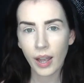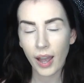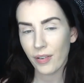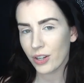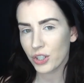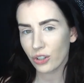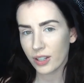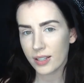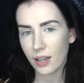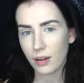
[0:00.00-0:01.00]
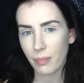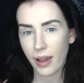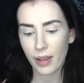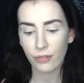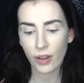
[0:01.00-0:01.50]
I've actually already done
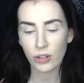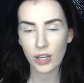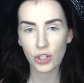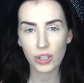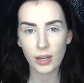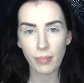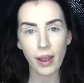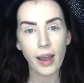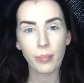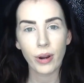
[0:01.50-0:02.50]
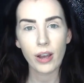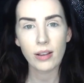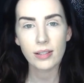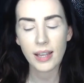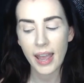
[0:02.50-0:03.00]
my foundation and my
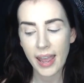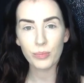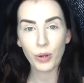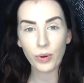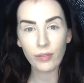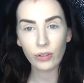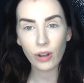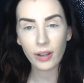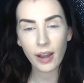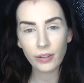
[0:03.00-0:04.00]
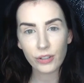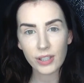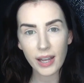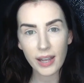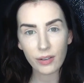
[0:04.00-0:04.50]
eyebrows. Use my Revlon
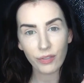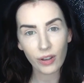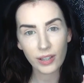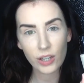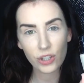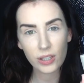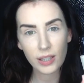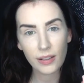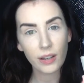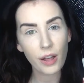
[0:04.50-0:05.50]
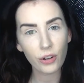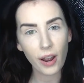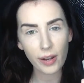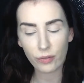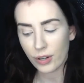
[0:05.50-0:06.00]
Colorstay foundation in the color
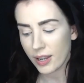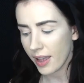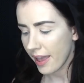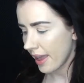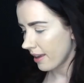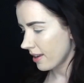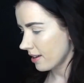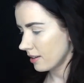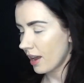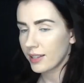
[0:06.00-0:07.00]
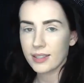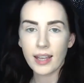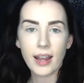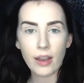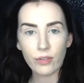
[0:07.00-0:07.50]
Ivory, and I
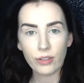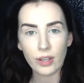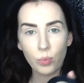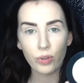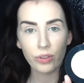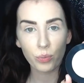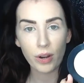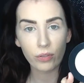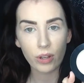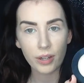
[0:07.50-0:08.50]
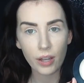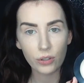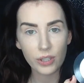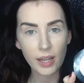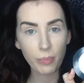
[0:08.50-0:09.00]
set everything with the Revlon
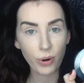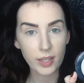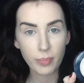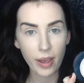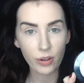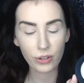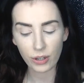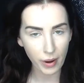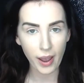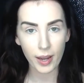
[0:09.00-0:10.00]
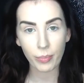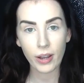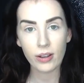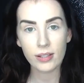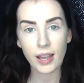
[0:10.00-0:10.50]
Colorstay pressed powder. My
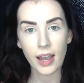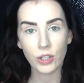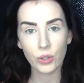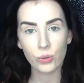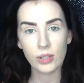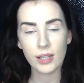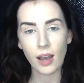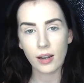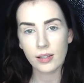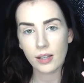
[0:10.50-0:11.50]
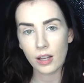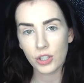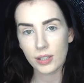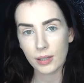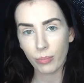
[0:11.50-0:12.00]
eyebrows, I used the
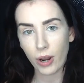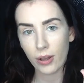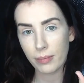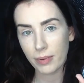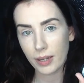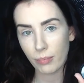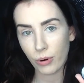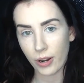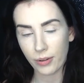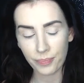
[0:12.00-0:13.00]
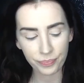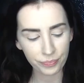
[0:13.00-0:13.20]
Anastasia Dip Brow in medium brown.